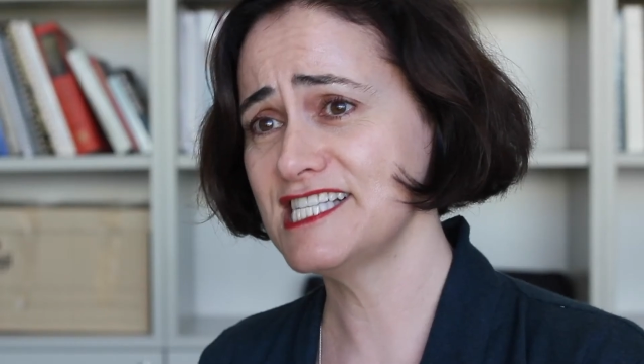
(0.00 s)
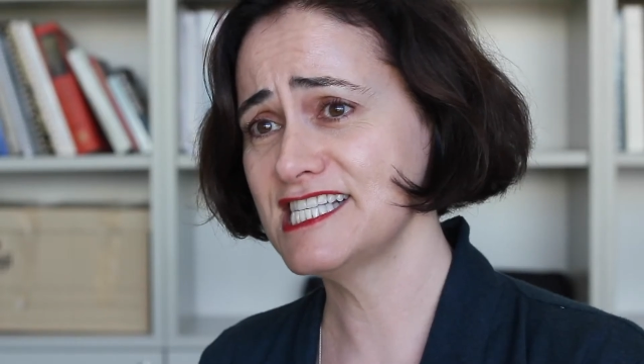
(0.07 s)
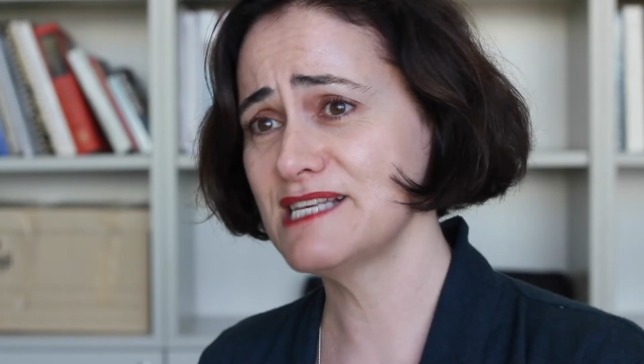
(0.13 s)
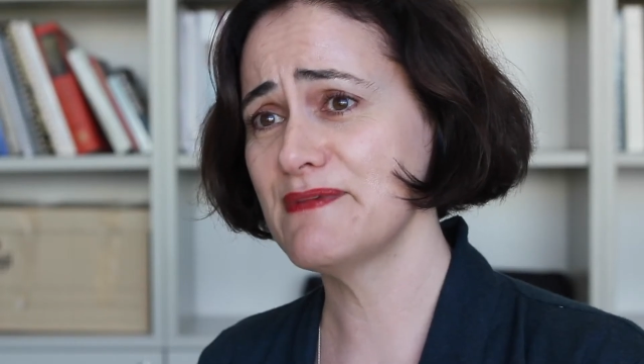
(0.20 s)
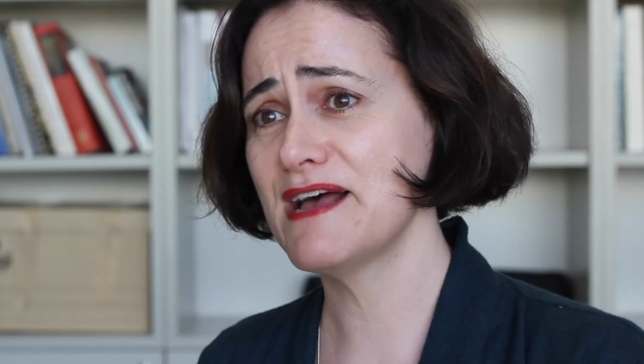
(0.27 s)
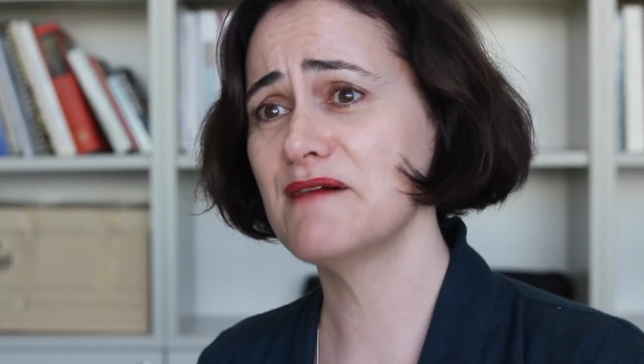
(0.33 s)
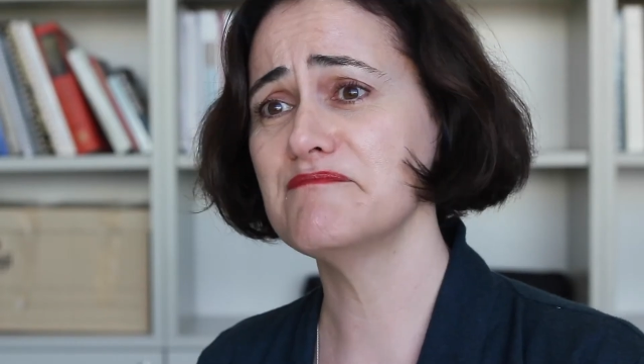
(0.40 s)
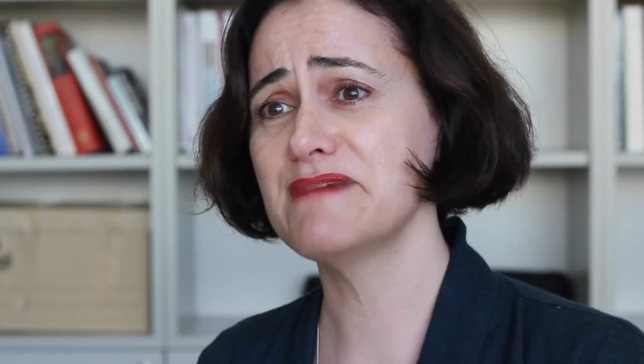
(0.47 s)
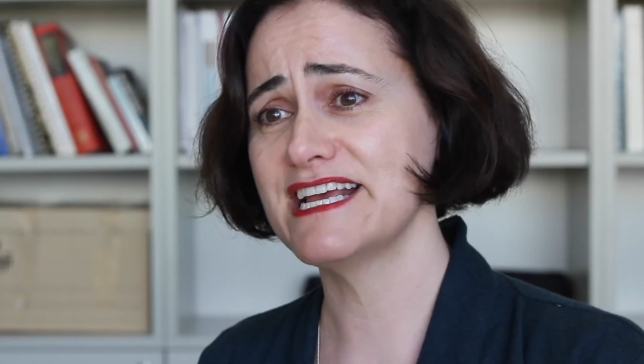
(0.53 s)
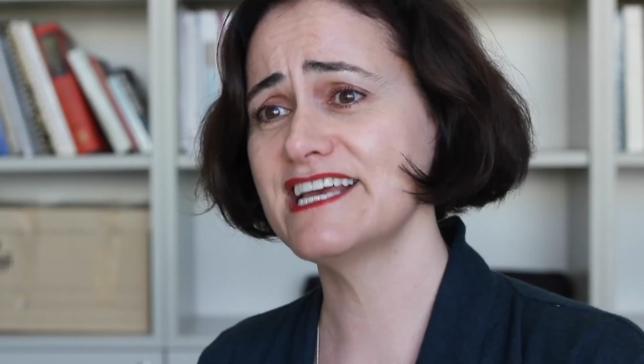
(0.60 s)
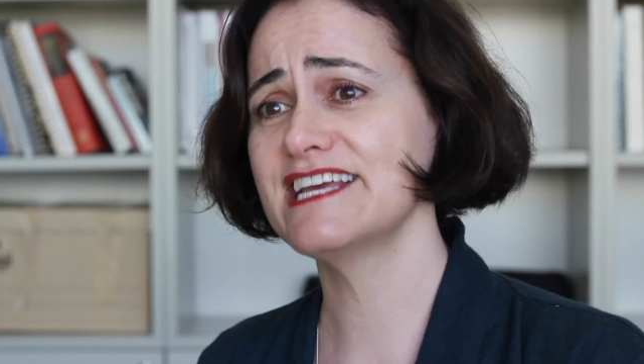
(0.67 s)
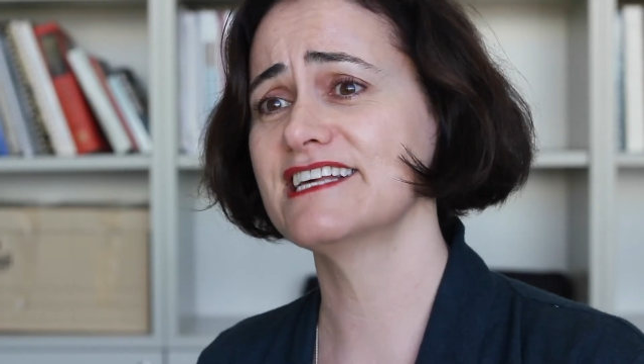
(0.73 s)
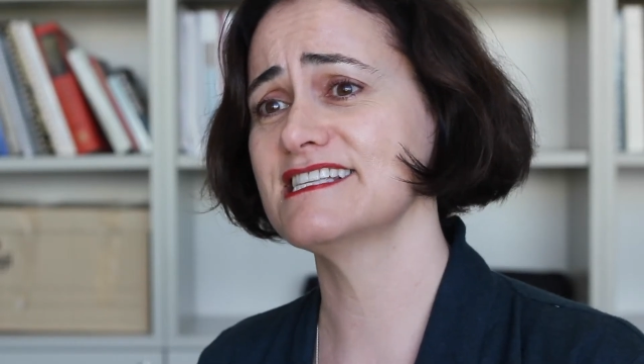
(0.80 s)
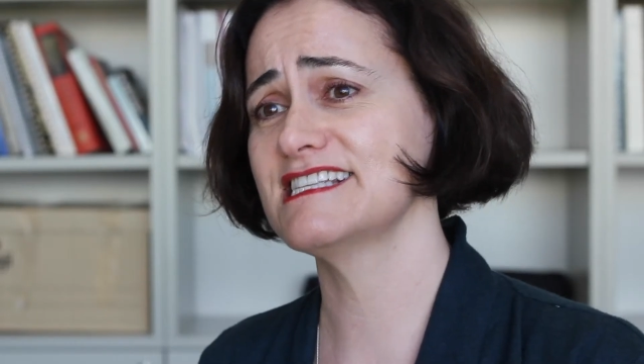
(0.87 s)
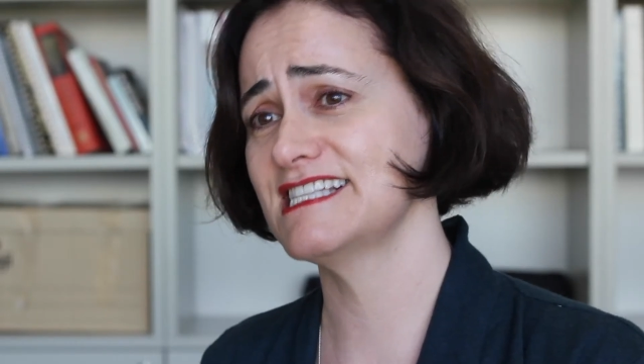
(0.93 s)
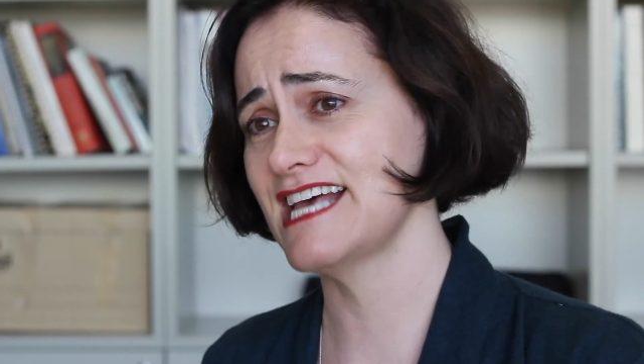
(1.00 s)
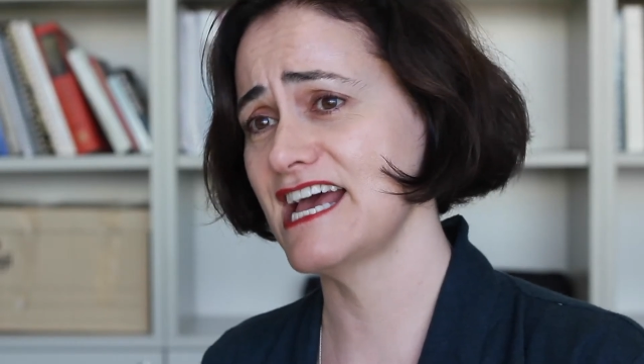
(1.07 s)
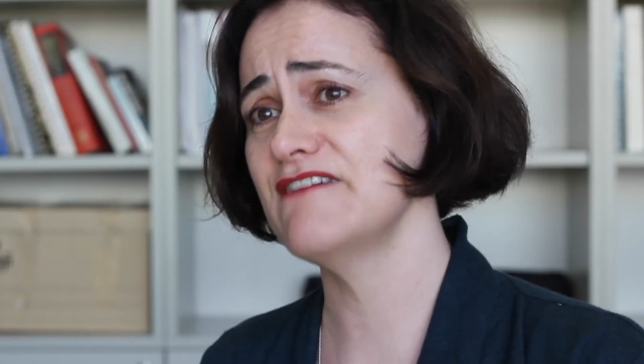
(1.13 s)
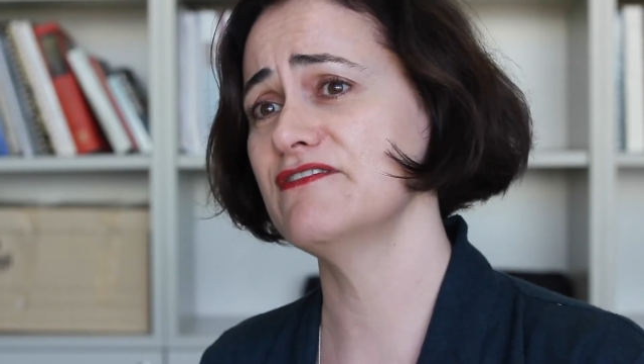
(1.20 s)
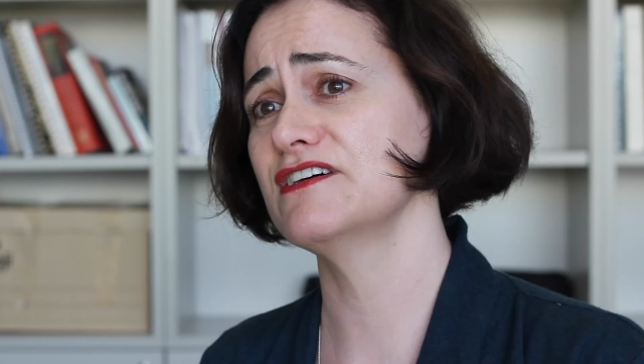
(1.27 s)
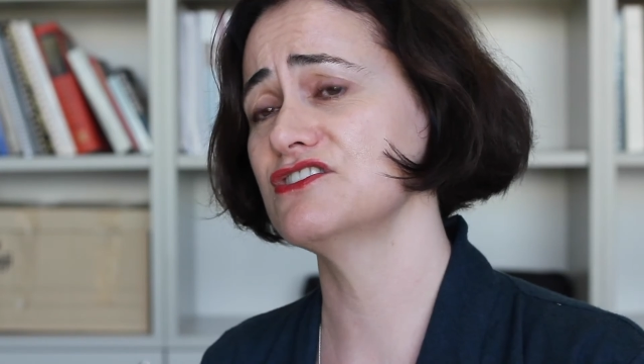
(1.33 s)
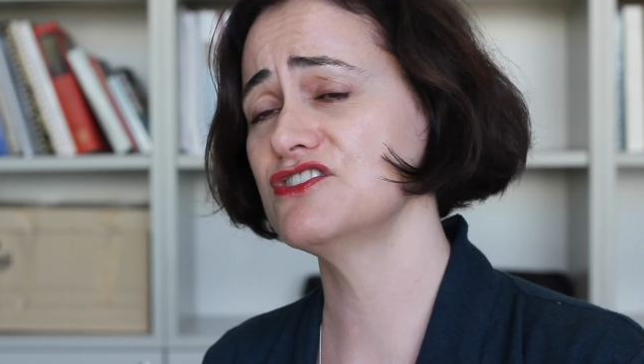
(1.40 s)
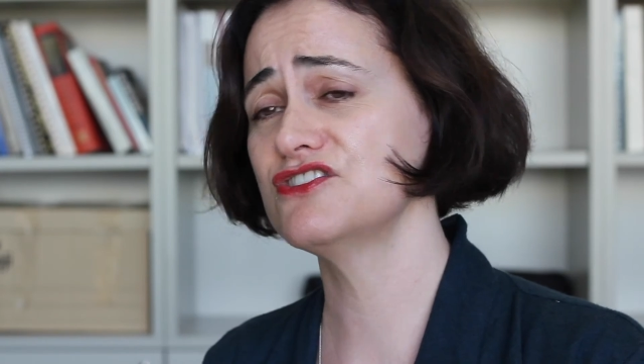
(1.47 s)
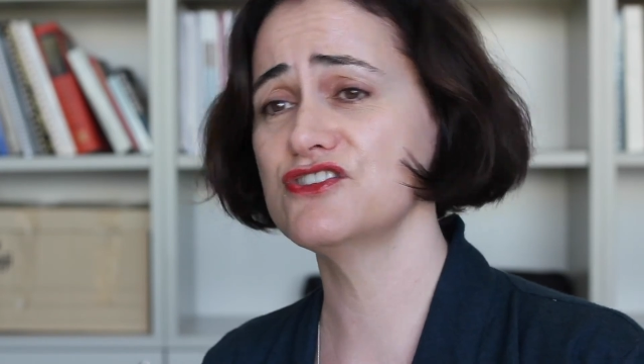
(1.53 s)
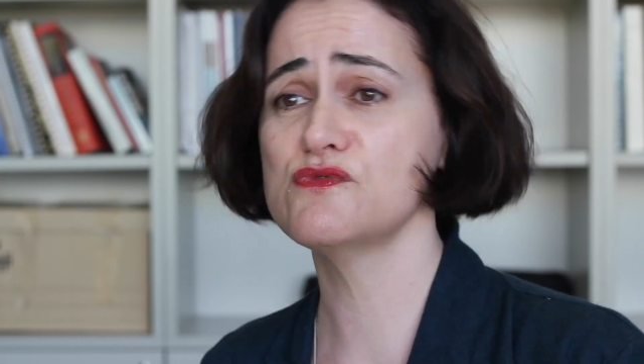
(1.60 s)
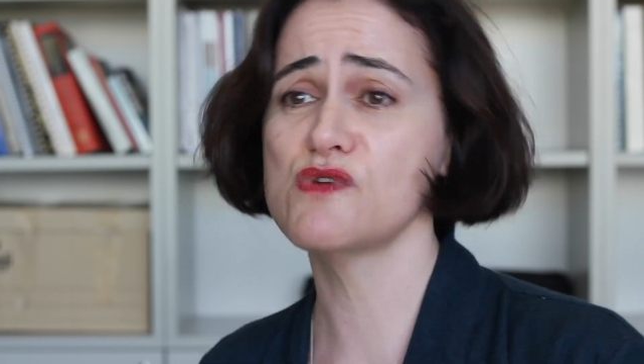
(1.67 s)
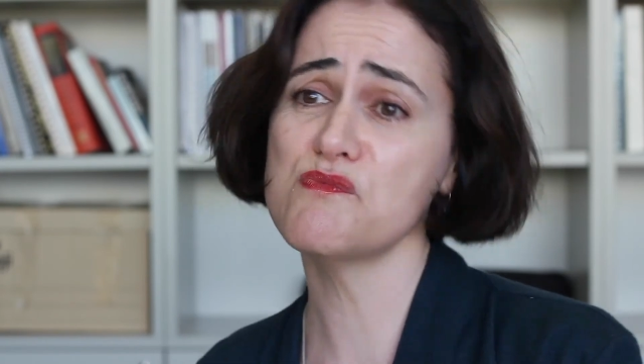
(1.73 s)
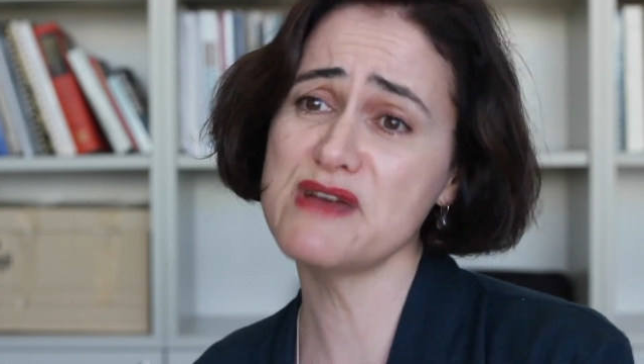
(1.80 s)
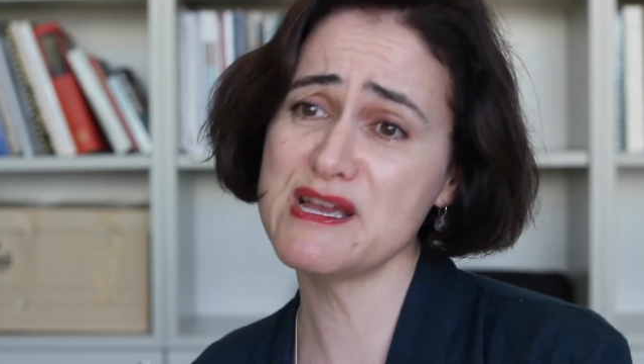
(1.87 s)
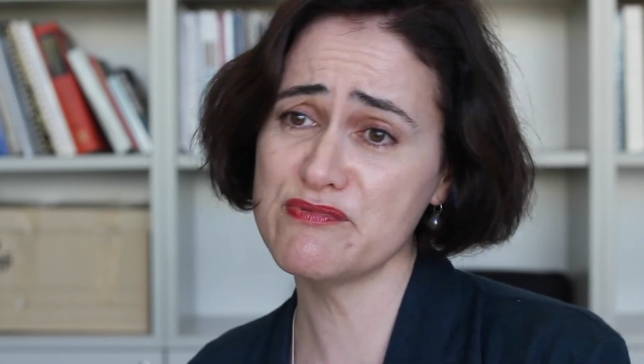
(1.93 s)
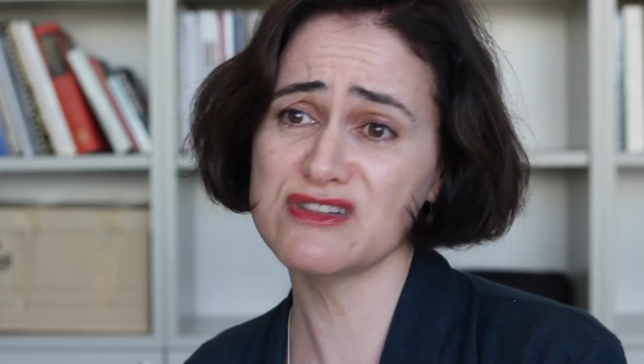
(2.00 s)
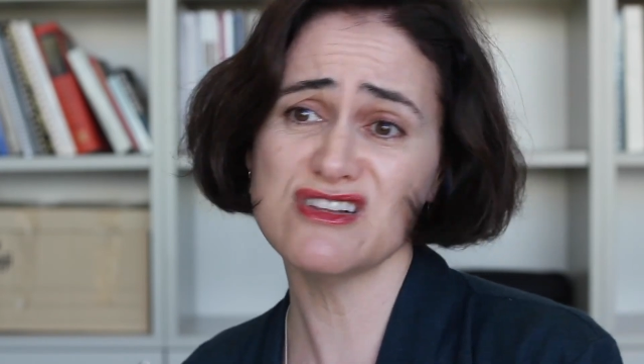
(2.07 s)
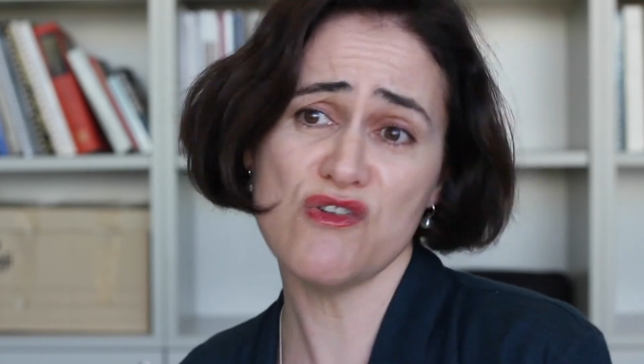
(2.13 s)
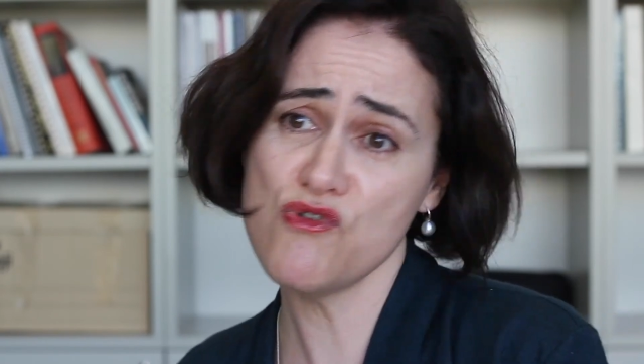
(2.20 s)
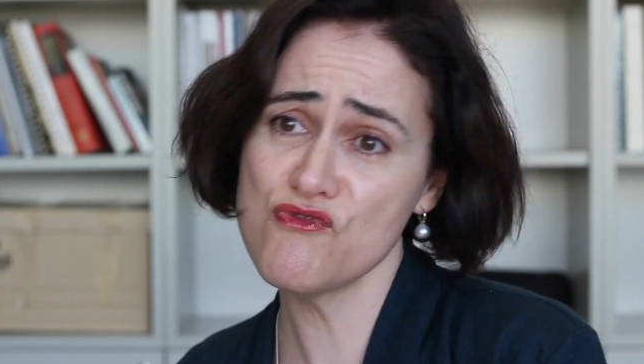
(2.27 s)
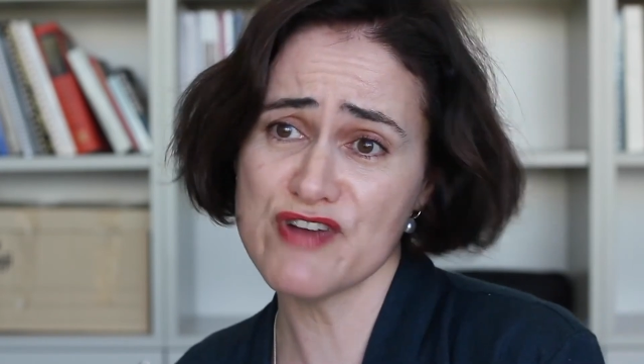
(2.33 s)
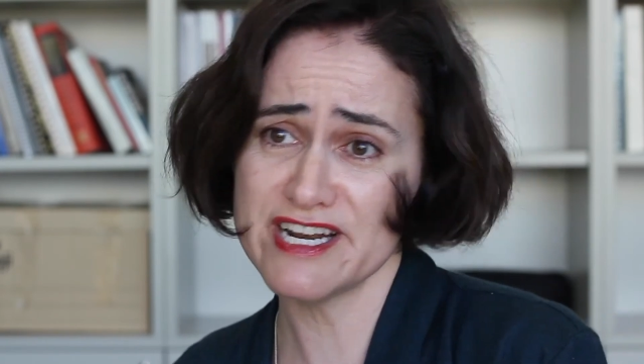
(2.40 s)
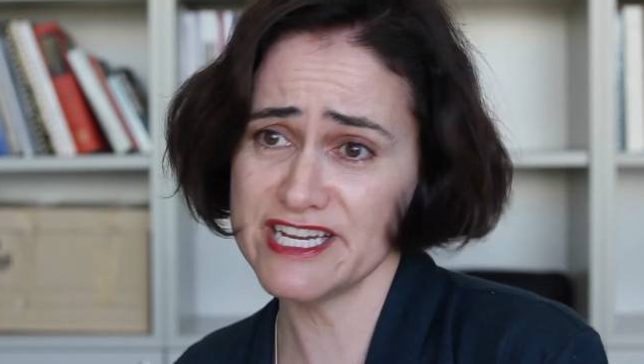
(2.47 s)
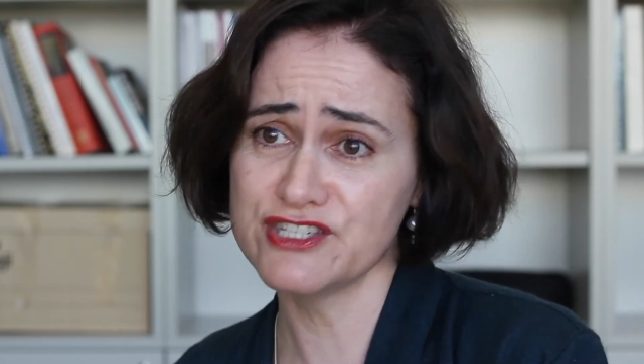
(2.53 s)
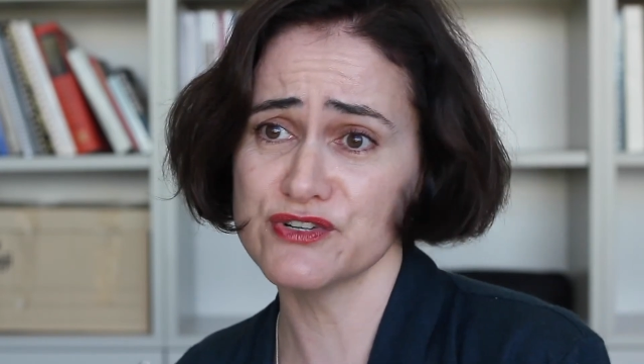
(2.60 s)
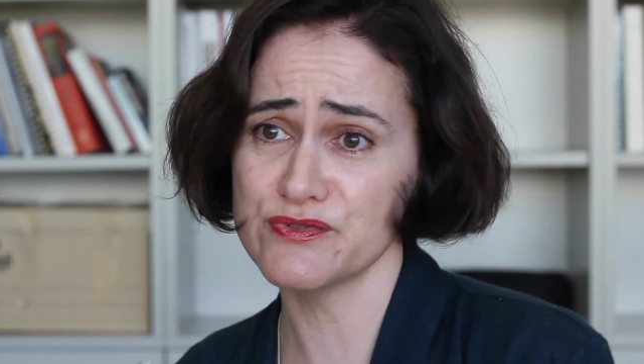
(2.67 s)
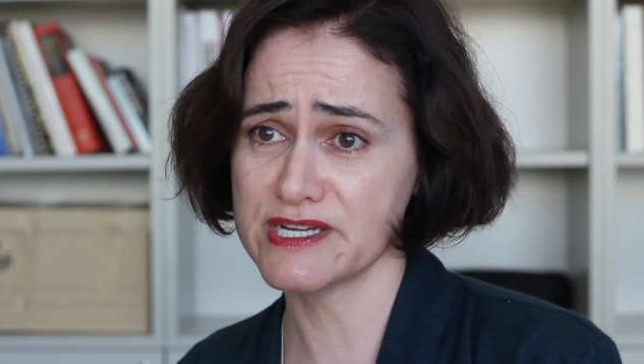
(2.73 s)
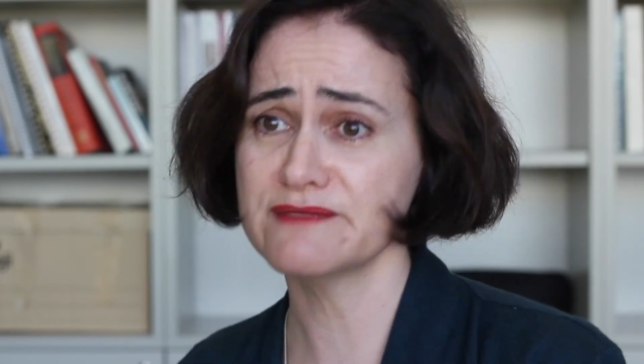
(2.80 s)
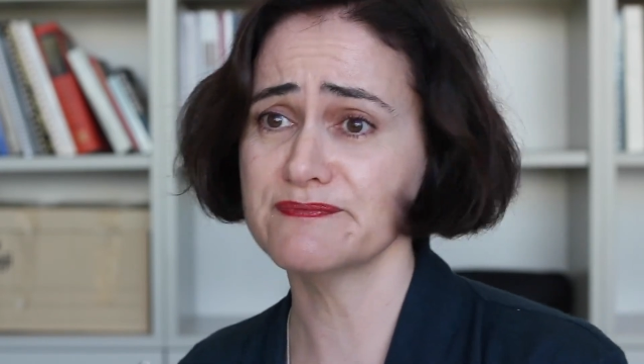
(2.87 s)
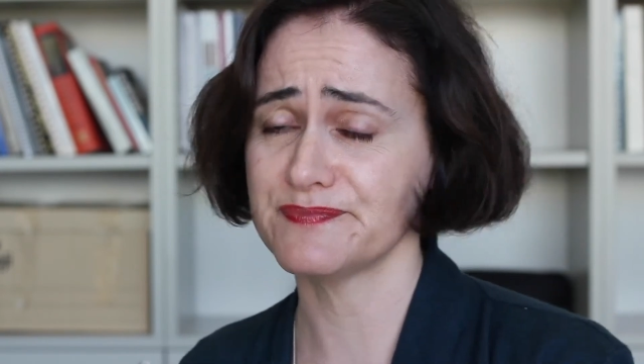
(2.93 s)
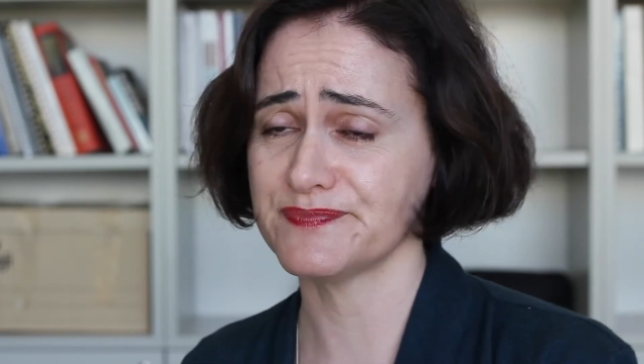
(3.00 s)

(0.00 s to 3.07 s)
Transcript: is about making it safer to do what people are already doing.